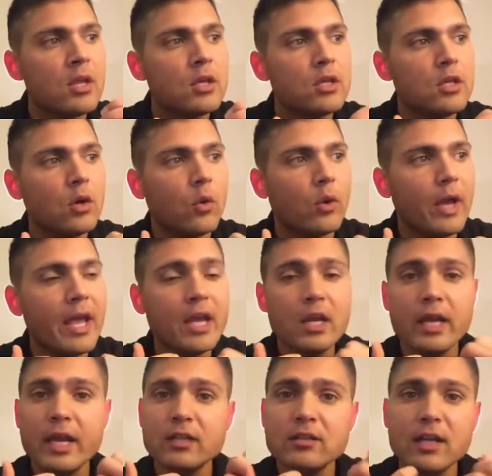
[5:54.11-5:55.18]
You know, and
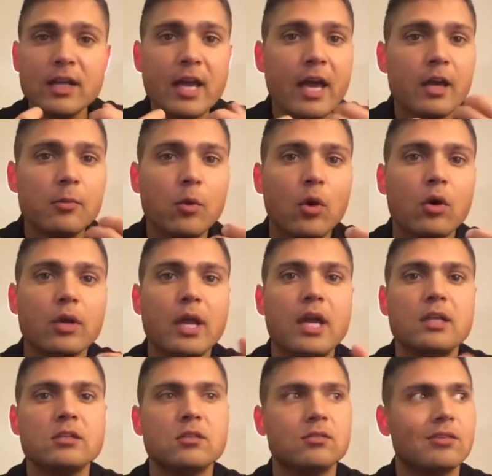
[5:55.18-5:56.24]
anti-catabolic
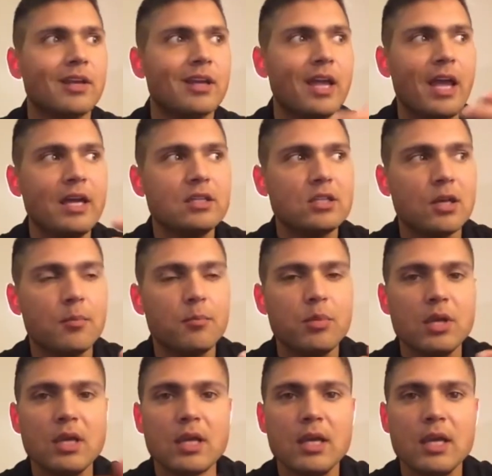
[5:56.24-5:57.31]
agents like H M
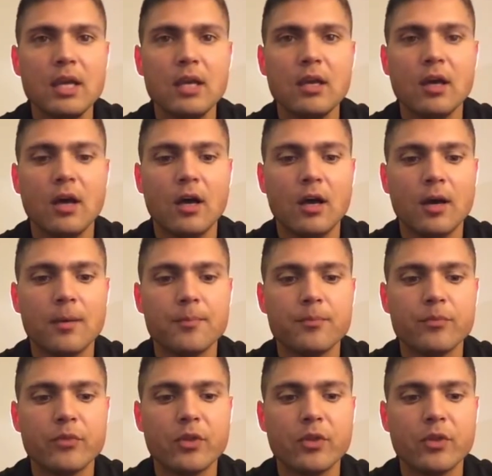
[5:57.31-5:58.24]
B, um,